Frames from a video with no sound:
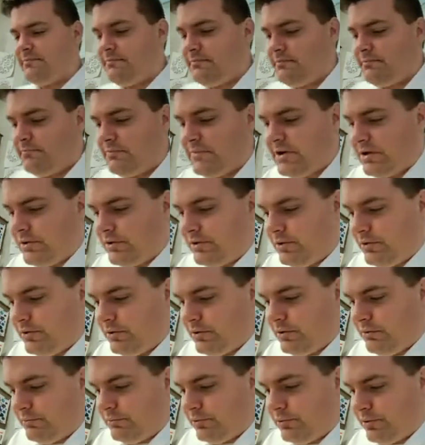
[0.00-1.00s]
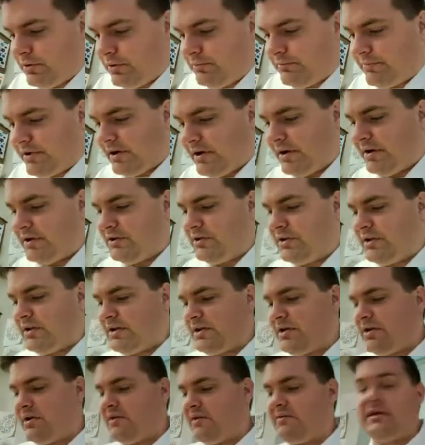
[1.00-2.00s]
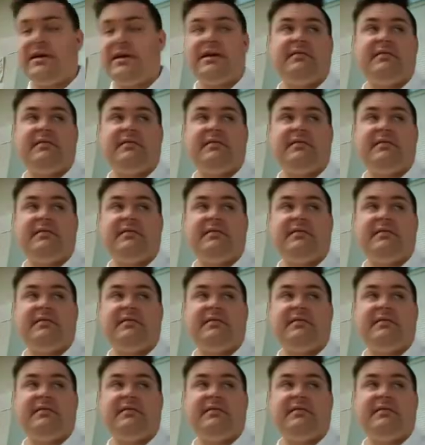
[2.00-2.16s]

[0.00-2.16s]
big old important part. You need to know how have